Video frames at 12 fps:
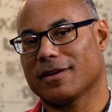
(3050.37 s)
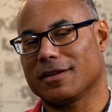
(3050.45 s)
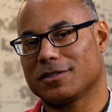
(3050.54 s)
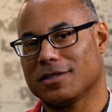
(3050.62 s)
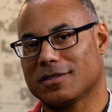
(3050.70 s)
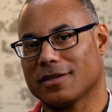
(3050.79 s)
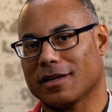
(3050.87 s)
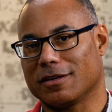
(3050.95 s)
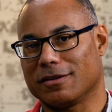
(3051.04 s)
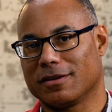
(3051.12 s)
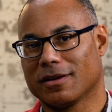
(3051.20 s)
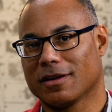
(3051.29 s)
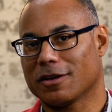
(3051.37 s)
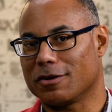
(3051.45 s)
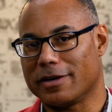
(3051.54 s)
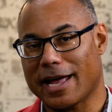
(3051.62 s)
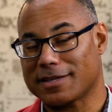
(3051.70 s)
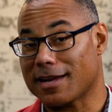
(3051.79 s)
And she said, "Your
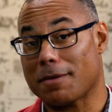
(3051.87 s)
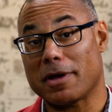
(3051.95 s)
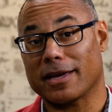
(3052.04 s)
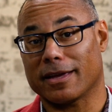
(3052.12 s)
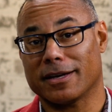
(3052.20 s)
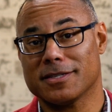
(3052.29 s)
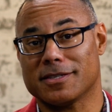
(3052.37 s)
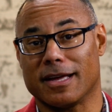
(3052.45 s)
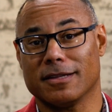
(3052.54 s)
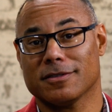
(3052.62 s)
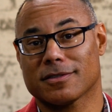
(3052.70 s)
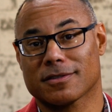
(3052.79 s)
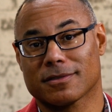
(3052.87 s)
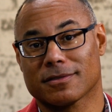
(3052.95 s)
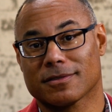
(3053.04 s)
dad's not making any sense.